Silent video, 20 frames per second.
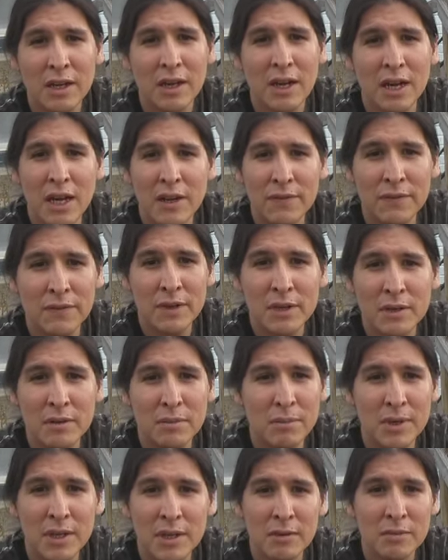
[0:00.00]
haven't
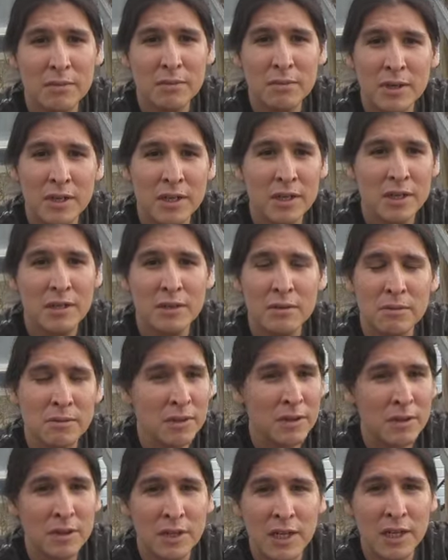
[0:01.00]
met one
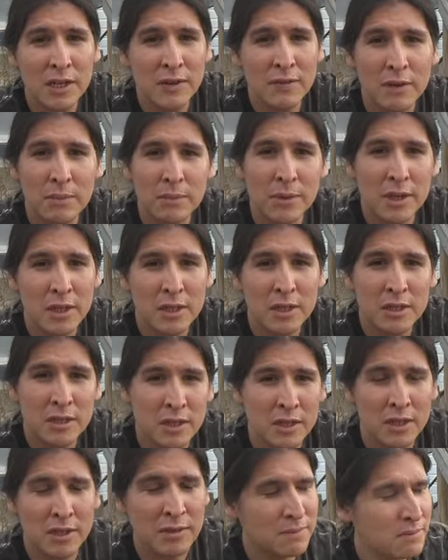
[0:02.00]
real native amongst
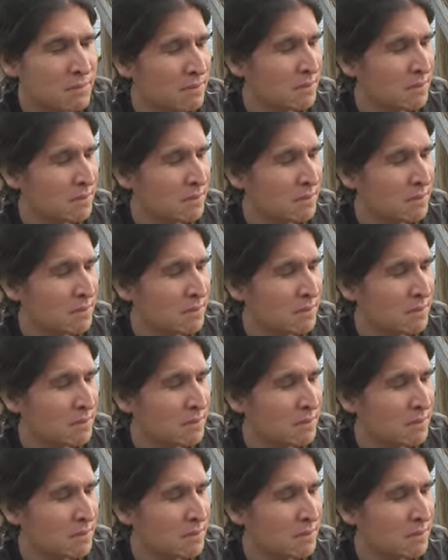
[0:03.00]
the